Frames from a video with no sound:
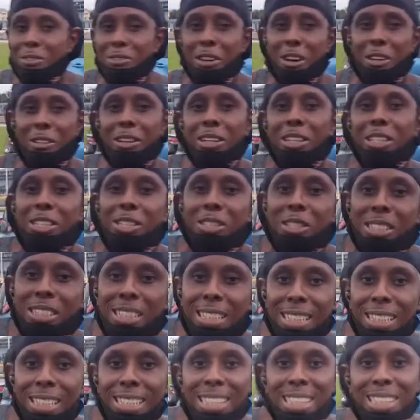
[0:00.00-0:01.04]
very
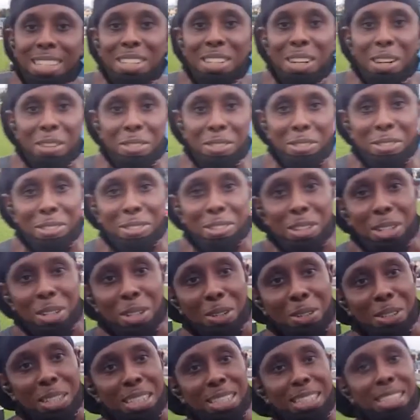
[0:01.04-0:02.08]
interestingly enough, you
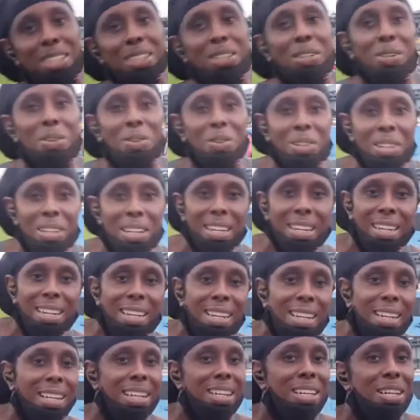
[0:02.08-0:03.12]
know the thing go.
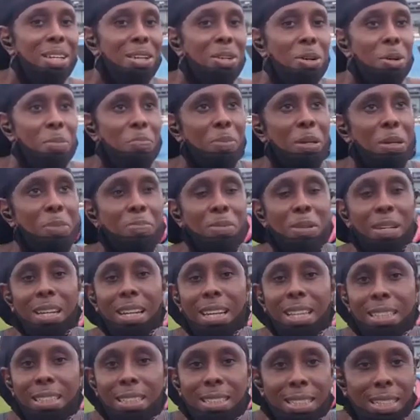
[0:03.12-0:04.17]
You know people
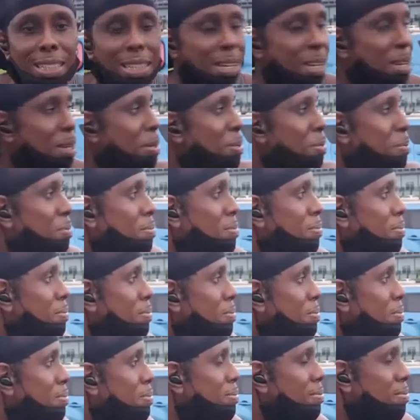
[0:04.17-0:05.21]
like to
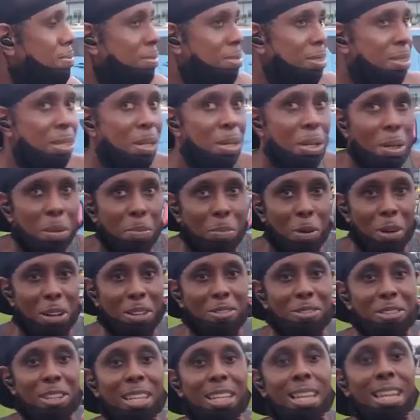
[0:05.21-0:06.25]

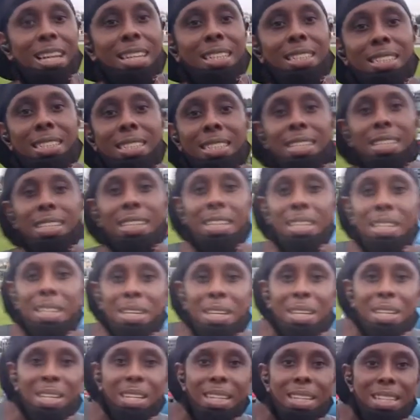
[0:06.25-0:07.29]
point fingers.
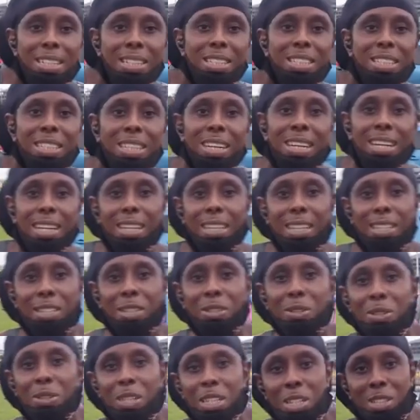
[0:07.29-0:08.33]
Hey, Chica,
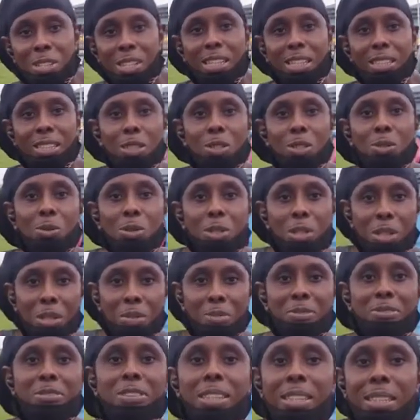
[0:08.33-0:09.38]
you know you're trying to lose
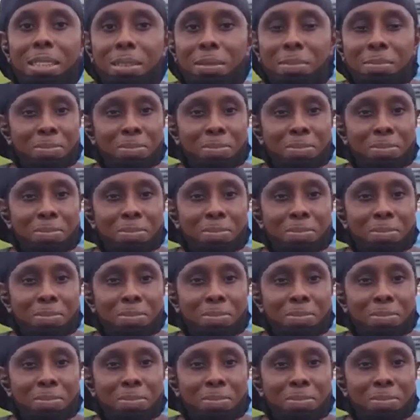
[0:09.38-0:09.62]
some fat,